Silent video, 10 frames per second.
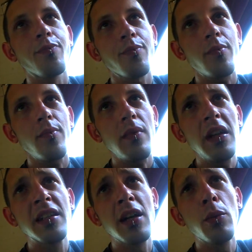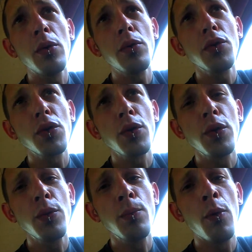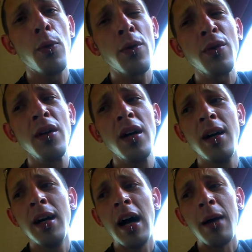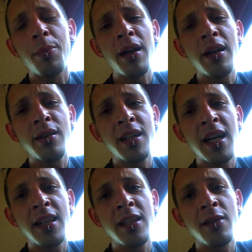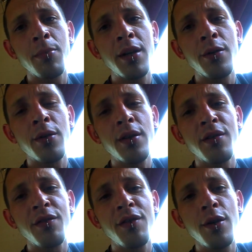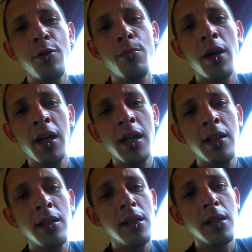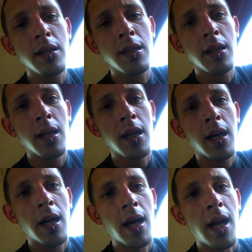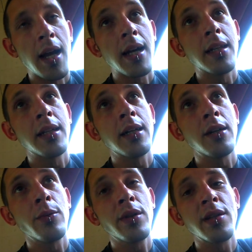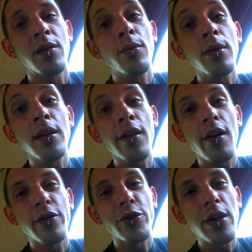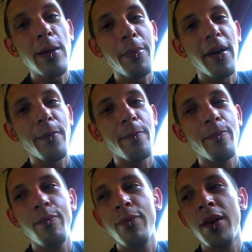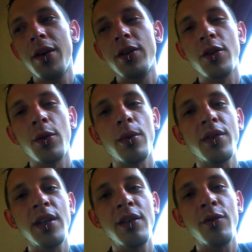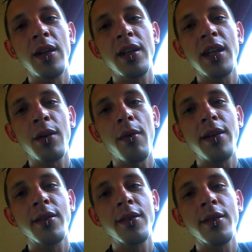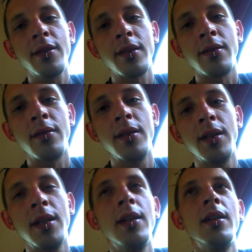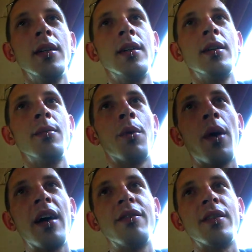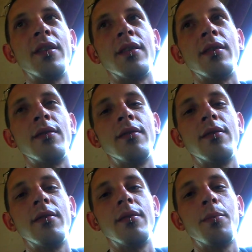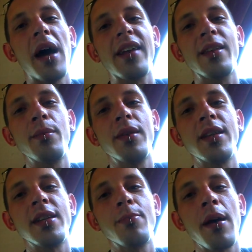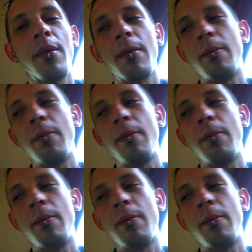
I said, we'll show you more. I plan on taking this beetle on a few buggins, and uh, which is a really long trip. So we'll see if we can take Resner and my wife and pack them in this baby. All